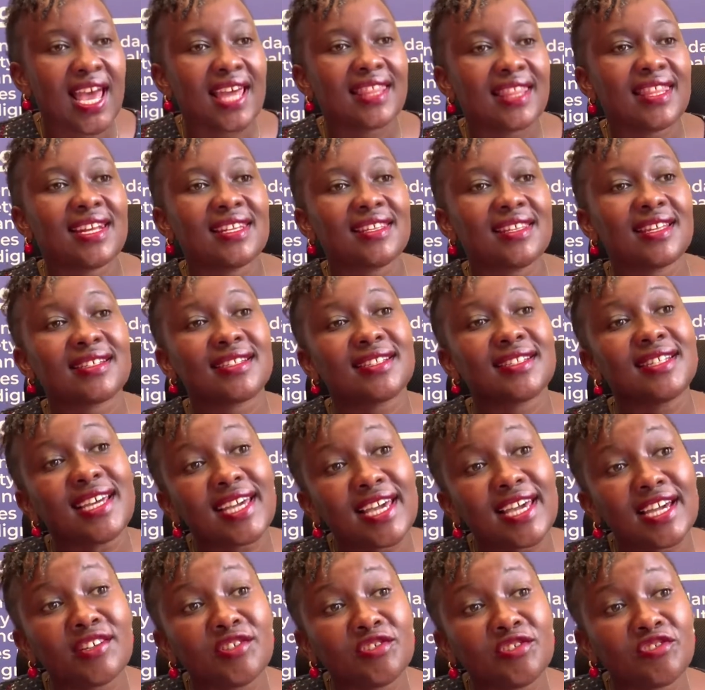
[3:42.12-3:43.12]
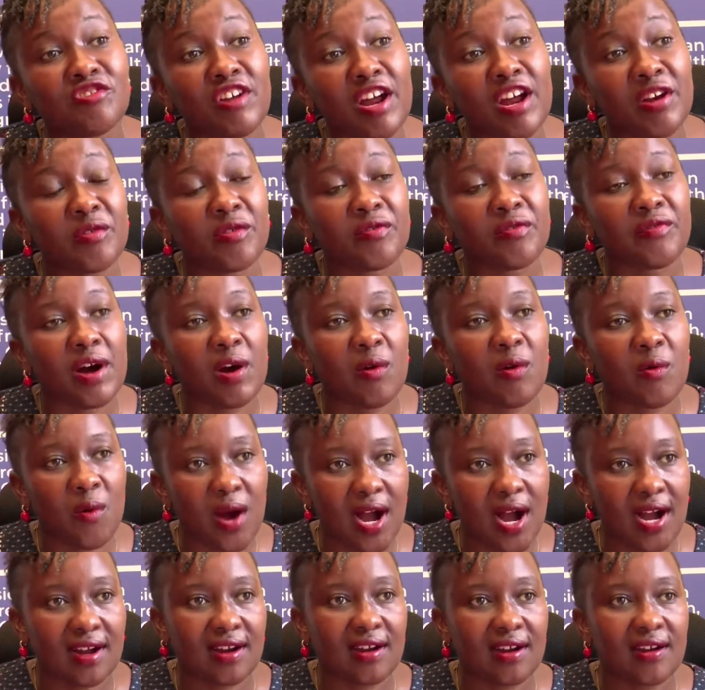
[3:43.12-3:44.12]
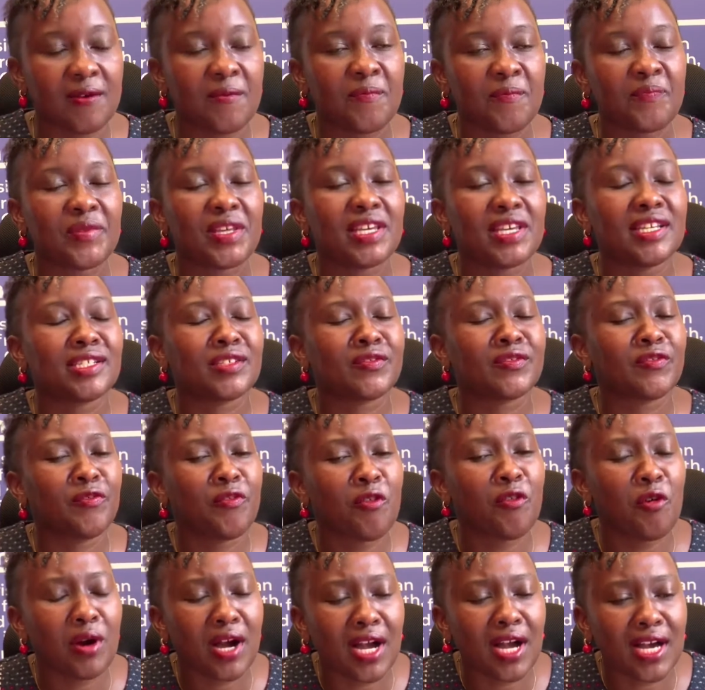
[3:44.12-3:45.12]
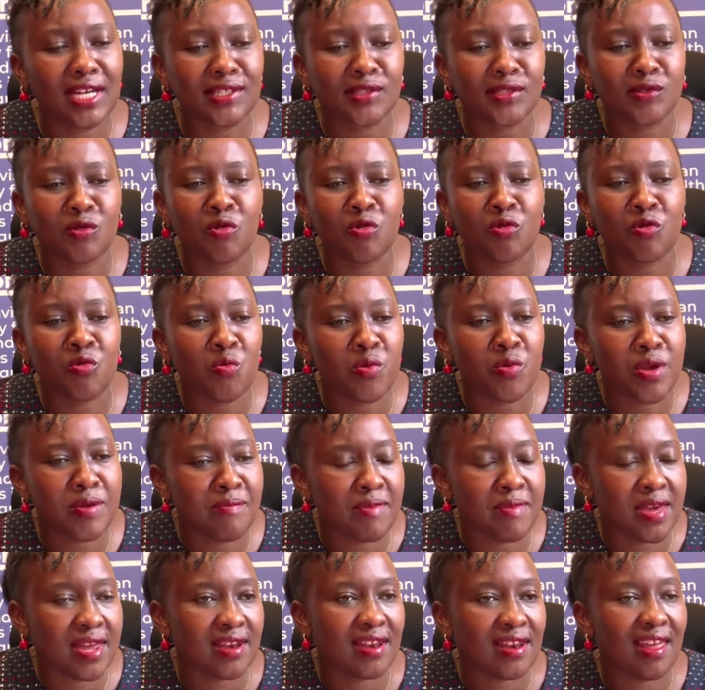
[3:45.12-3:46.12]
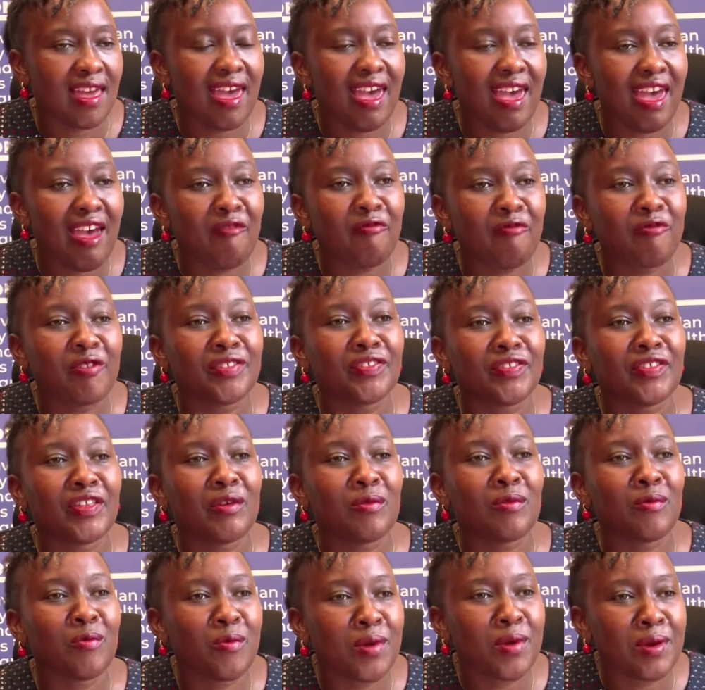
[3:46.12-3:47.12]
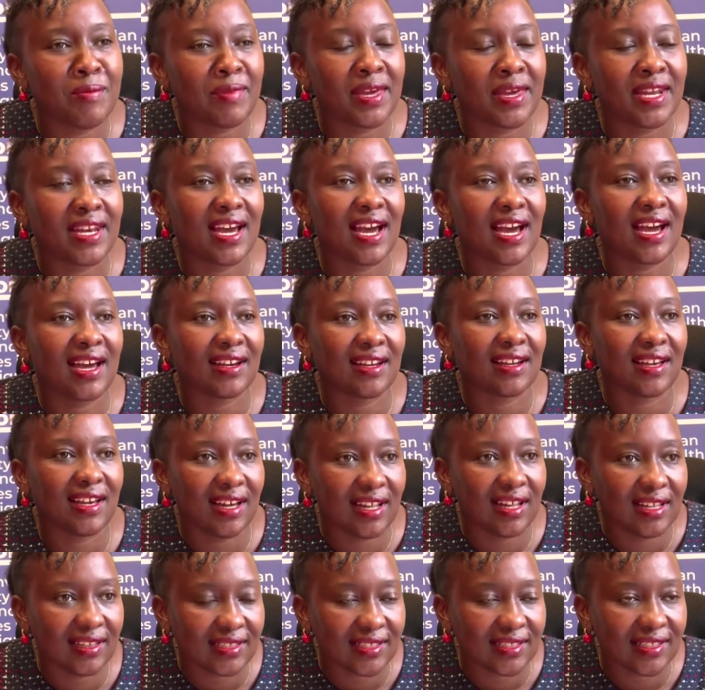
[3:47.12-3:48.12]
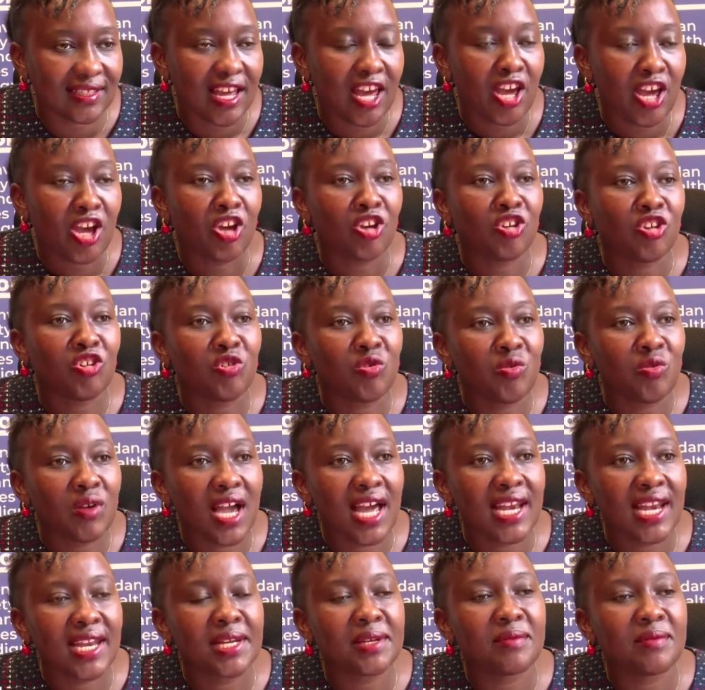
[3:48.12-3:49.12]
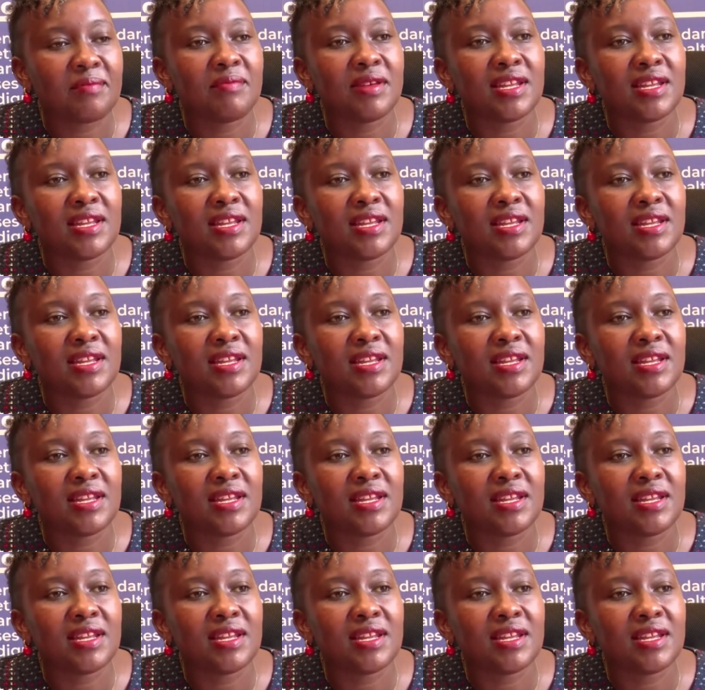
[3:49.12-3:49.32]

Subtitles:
Then the second strand of our work is focus on women, everything women and girls. Uganet